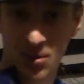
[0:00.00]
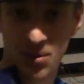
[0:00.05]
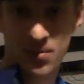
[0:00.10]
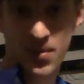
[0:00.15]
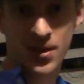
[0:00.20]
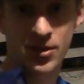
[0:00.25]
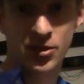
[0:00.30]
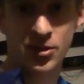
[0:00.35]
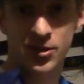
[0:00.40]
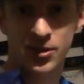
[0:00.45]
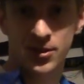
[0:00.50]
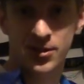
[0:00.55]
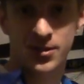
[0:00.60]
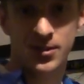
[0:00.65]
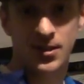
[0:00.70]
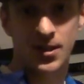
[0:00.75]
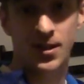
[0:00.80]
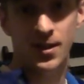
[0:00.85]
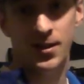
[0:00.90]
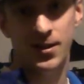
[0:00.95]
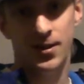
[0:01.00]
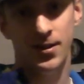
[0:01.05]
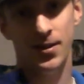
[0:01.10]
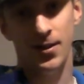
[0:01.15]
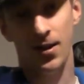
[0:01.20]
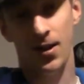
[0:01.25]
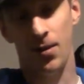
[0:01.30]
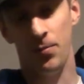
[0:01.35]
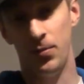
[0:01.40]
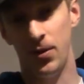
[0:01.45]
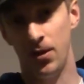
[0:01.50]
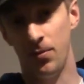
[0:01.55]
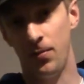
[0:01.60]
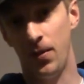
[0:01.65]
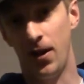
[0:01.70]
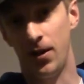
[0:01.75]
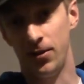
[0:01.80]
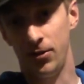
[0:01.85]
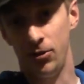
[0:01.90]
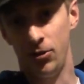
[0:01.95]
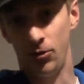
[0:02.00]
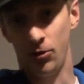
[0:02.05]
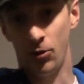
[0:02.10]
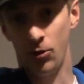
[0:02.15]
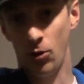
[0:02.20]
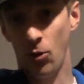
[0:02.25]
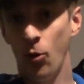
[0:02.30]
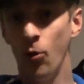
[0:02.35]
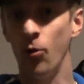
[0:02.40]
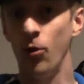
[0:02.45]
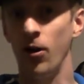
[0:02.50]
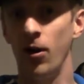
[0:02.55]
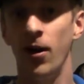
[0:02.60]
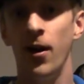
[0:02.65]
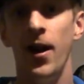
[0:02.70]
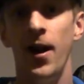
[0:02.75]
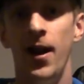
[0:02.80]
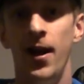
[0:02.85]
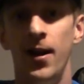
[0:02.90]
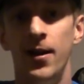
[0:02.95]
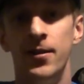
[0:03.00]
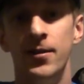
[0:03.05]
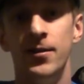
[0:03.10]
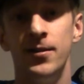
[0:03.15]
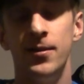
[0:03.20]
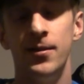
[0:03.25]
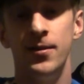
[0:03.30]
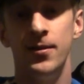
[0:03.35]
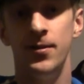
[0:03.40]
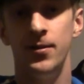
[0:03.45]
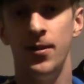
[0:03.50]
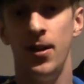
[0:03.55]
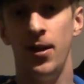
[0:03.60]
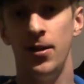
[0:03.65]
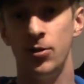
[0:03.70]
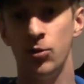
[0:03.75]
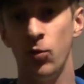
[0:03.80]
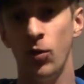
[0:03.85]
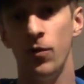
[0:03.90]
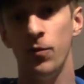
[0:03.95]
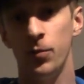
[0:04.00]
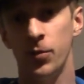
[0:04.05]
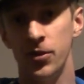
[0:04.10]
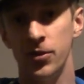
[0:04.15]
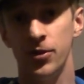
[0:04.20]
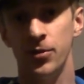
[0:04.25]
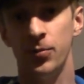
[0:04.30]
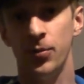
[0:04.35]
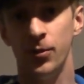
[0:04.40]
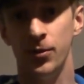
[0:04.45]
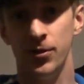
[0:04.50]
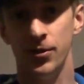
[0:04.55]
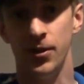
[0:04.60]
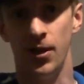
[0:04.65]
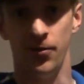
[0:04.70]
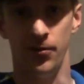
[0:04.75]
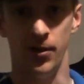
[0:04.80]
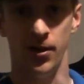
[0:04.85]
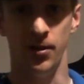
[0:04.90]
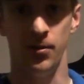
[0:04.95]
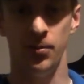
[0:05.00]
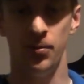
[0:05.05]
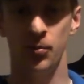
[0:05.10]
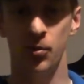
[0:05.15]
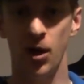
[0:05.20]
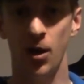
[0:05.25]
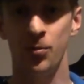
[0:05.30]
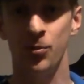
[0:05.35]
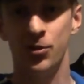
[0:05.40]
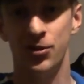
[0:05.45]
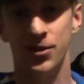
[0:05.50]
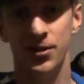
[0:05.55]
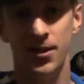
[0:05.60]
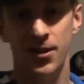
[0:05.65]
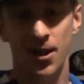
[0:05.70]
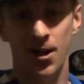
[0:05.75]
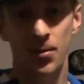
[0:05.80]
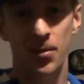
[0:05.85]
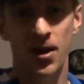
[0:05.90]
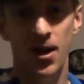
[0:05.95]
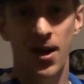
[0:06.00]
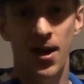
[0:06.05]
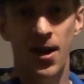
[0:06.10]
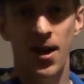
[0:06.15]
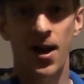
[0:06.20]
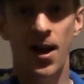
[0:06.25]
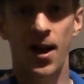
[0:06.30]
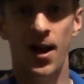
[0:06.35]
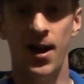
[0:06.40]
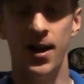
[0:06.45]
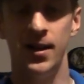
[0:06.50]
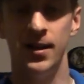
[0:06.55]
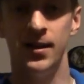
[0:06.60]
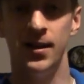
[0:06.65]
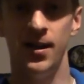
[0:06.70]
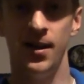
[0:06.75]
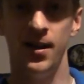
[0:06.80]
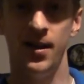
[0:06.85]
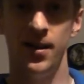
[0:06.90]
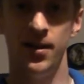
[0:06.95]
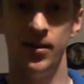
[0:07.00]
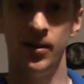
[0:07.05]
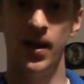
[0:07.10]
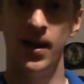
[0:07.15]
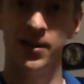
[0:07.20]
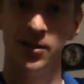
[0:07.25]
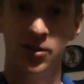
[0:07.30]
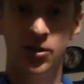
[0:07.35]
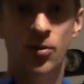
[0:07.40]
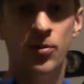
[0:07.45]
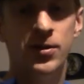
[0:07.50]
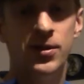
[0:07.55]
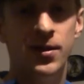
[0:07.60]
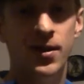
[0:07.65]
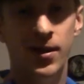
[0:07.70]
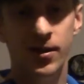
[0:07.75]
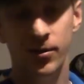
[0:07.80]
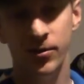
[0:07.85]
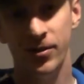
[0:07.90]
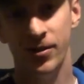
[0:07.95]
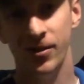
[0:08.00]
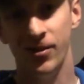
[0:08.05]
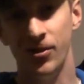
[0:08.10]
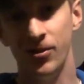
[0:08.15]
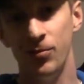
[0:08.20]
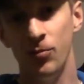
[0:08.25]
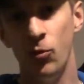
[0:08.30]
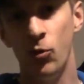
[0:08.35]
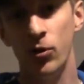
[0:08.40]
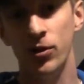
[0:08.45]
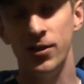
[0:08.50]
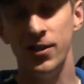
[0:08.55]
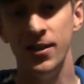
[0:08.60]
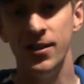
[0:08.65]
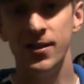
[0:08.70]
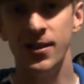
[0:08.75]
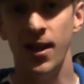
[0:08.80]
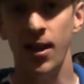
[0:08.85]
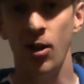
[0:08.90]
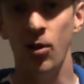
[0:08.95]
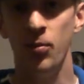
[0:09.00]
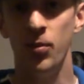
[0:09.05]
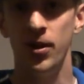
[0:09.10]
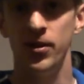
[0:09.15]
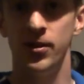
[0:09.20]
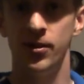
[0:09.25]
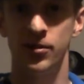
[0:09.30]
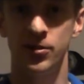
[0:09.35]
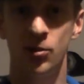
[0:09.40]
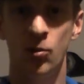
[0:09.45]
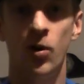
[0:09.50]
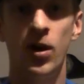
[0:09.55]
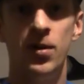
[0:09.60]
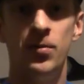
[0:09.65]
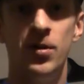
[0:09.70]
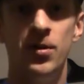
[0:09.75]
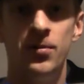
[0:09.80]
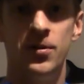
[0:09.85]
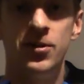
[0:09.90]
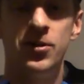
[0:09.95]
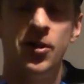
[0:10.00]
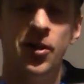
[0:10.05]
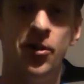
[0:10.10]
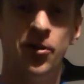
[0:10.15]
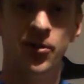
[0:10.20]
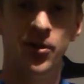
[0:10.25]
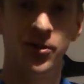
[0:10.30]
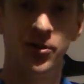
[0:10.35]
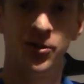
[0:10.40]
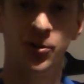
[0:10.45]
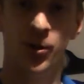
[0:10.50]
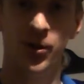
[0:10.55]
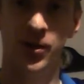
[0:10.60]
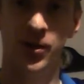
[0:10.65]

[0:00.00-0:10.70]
I mentioned a bit about your core and 12 principles of a proper sit-up. I'd like to go into that a little more detail, but there's quite a bit of material there, so I